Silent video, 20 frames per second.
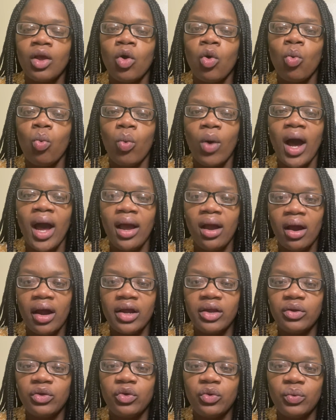why are
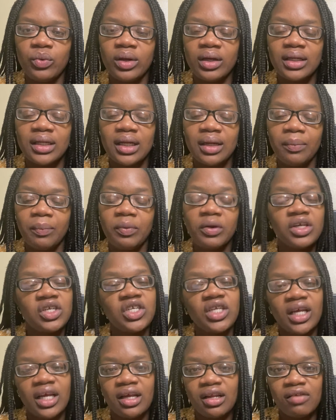you
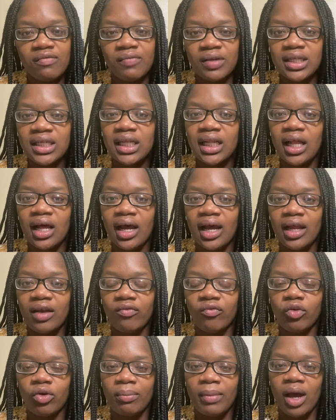pushing Invisalign
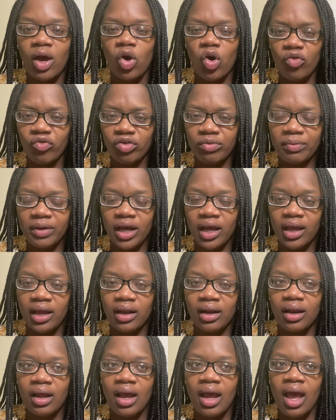for my
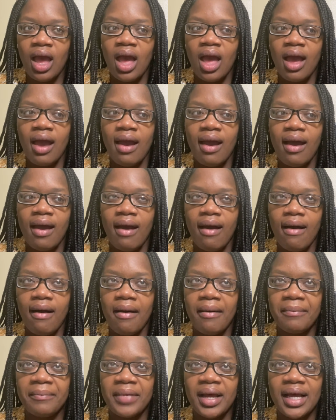overbite,
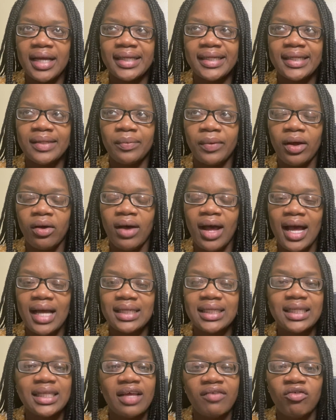um, as well
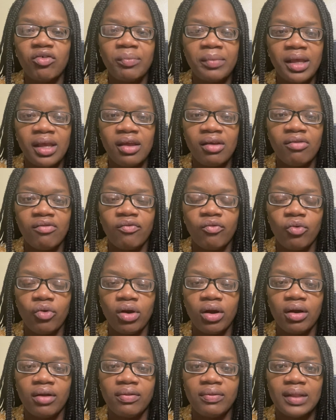as giving me
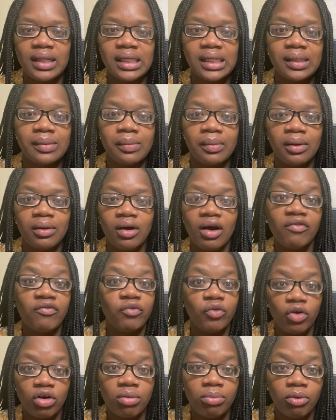for this
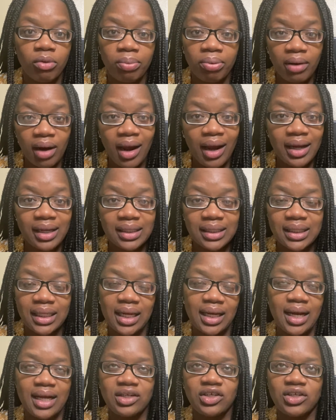affordable price?
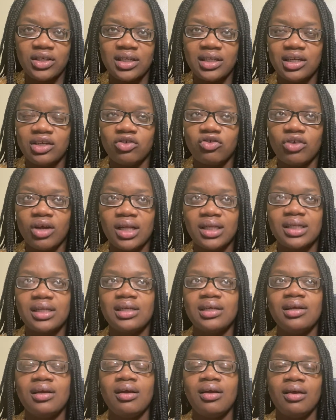Like, I just didn't trust
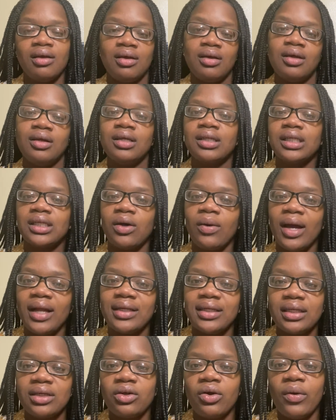it. So I
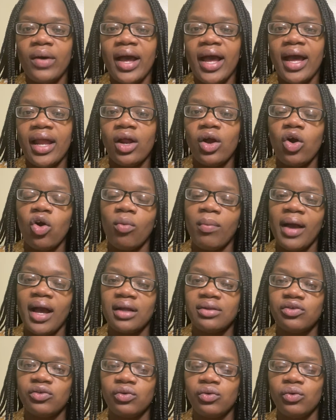did go ahead and go
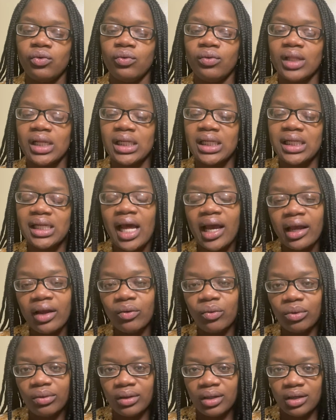back to the
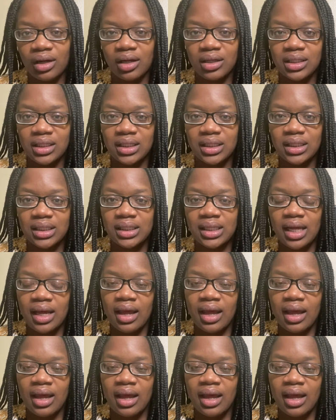second orthodontist